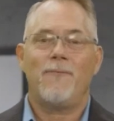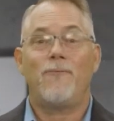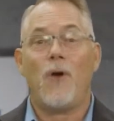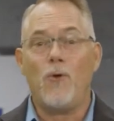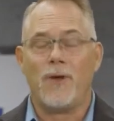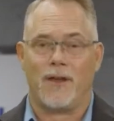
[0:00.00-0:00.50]

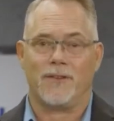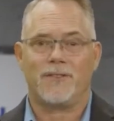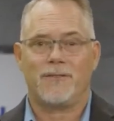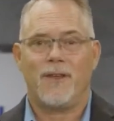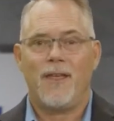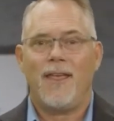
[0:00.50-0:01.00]

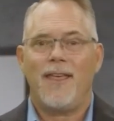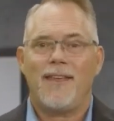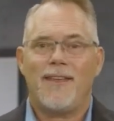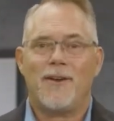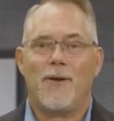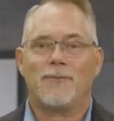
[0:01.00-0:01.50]
focus.
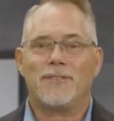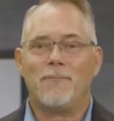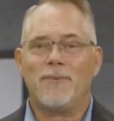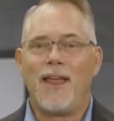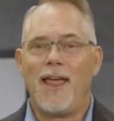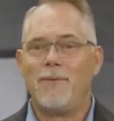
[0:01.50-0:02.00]
You know,
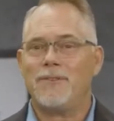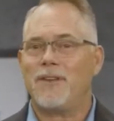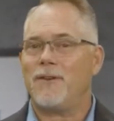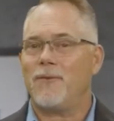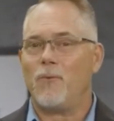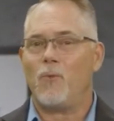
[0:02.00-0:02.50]
sometimes
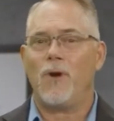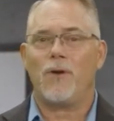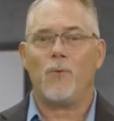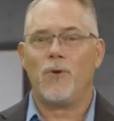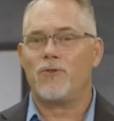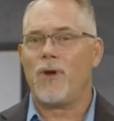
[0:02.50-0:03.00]

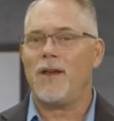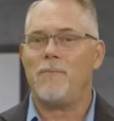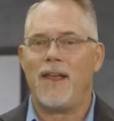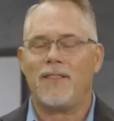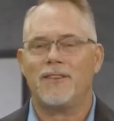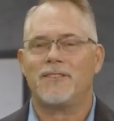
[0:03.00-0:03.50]
we're trying to
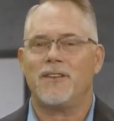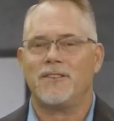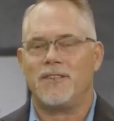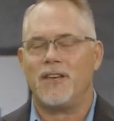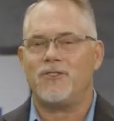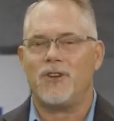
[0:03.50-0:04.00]
make this
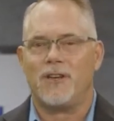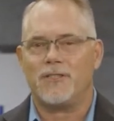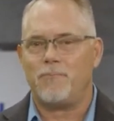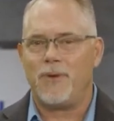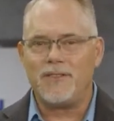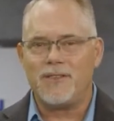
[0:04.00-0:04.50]
decision, is
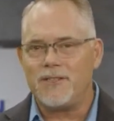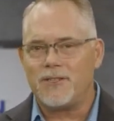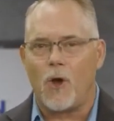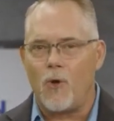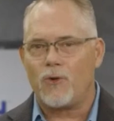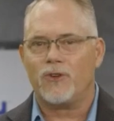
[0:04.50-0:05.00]
business
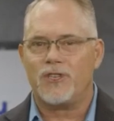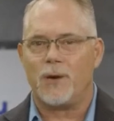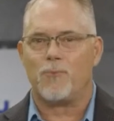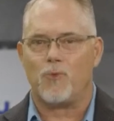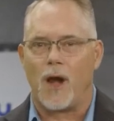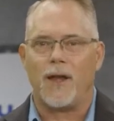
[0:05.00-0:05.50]

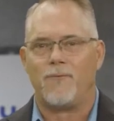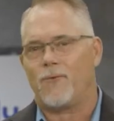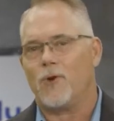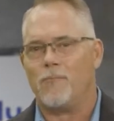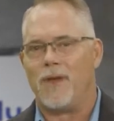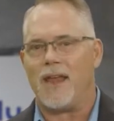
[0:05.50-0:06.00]
ownership right
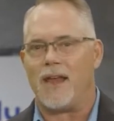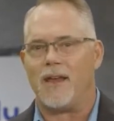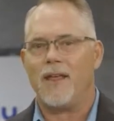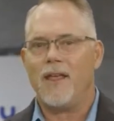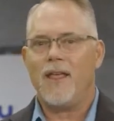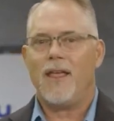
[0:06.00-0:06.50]
for me?
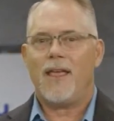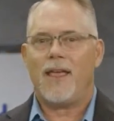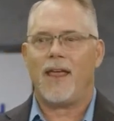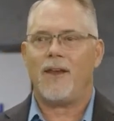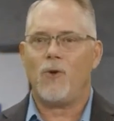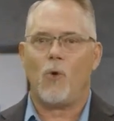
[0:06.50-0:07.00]

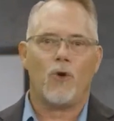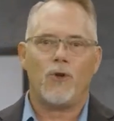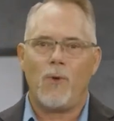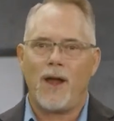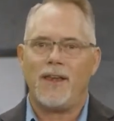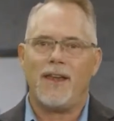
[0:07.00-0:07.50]
Or
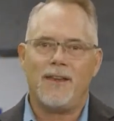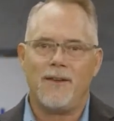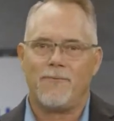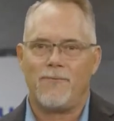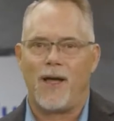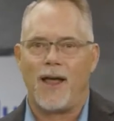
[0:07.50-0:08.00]
do I need to
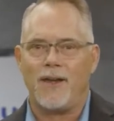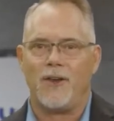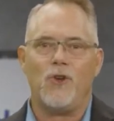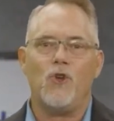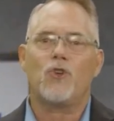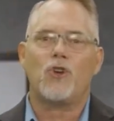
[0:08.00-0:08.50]
find a
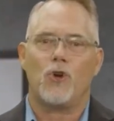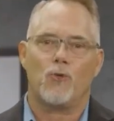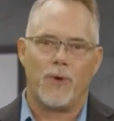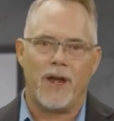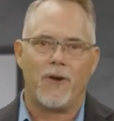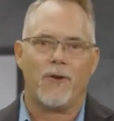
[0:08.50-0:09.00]
new
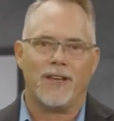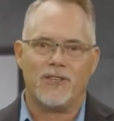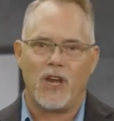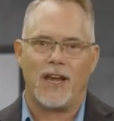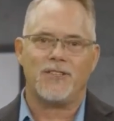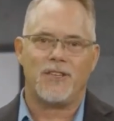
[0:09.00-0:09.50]
career and
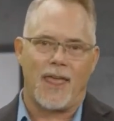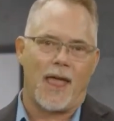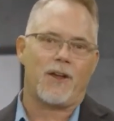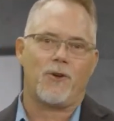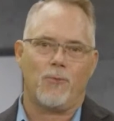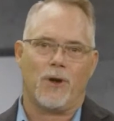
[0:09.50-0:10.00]
chase
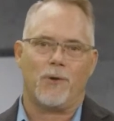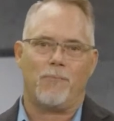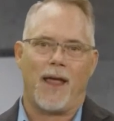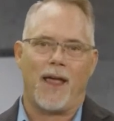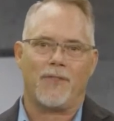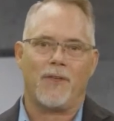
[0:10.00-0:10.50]
that career
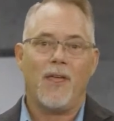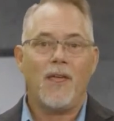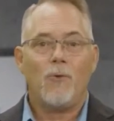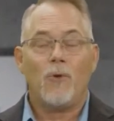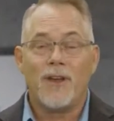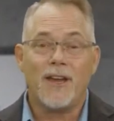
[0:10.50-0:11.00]
path?
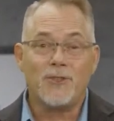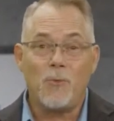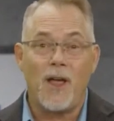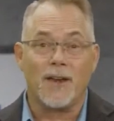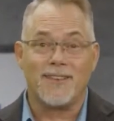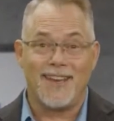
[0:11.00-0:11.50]
Well, guess
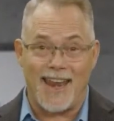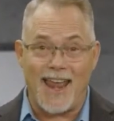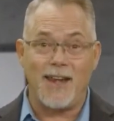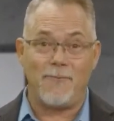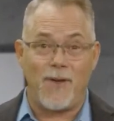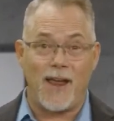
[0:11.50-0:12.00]
what?
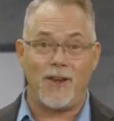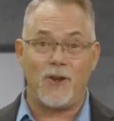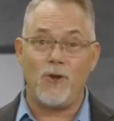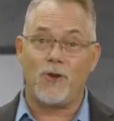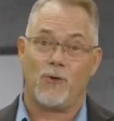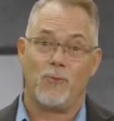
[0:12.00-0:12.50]
Today, to find a
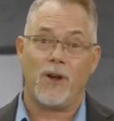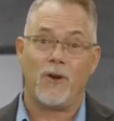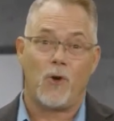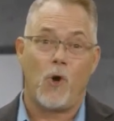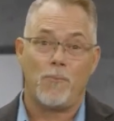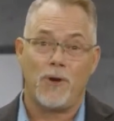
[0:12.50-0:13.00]
new career
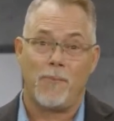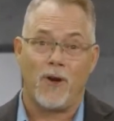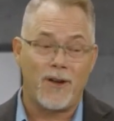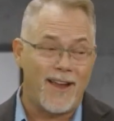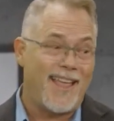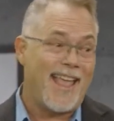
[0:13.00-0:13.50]
in corporate
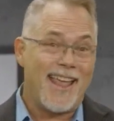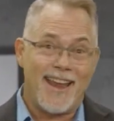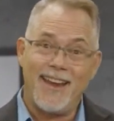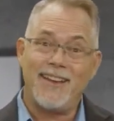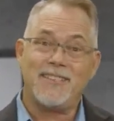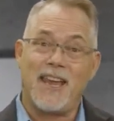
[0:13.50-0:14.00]
America,
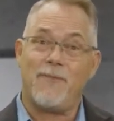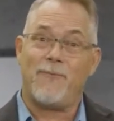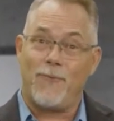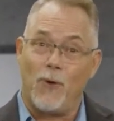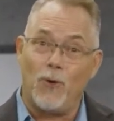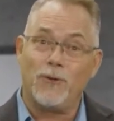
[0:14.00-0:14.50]
it is a
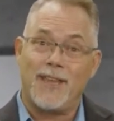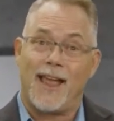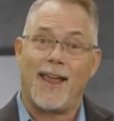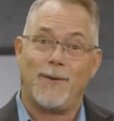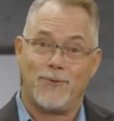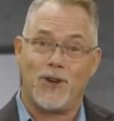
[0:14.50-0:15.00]

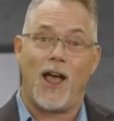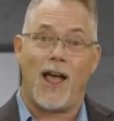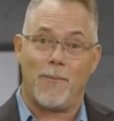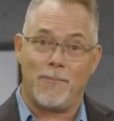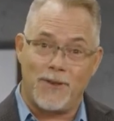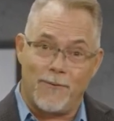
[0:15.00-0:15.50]
full-time
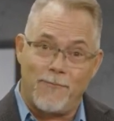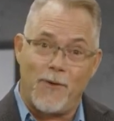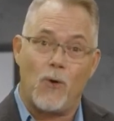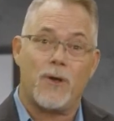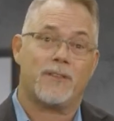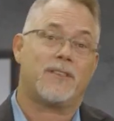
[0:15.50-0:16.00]
job to
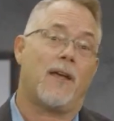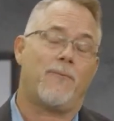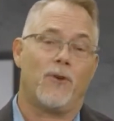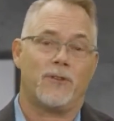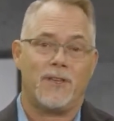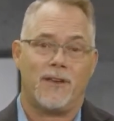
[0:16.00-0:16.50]
focus
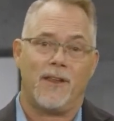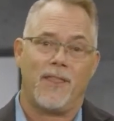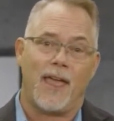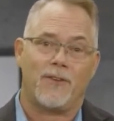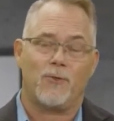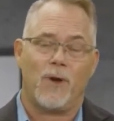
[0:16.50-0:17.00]
efforts into
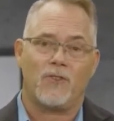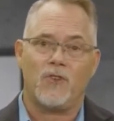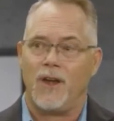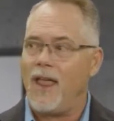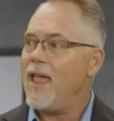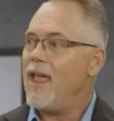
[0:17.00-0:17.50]
that
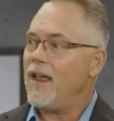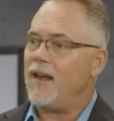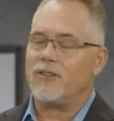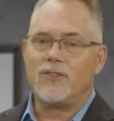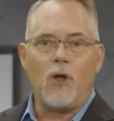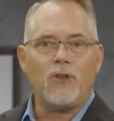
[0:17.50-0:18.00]
direction. And
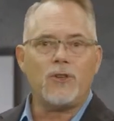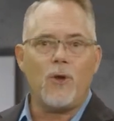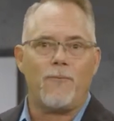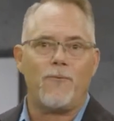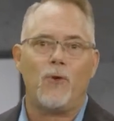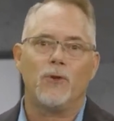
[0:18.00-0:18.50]
it's also
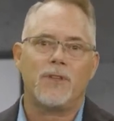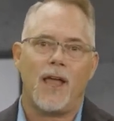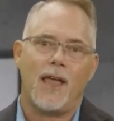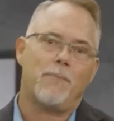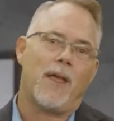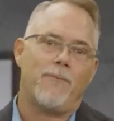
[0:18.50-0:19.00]
a
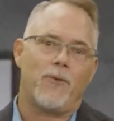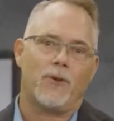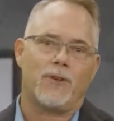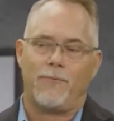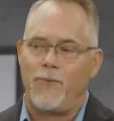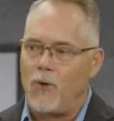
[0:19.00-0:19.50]
full-time
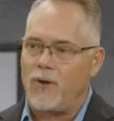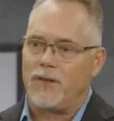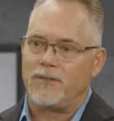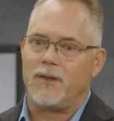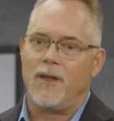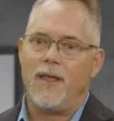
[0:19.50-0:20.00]
effort to
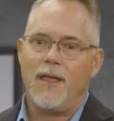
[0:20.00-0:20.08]
focus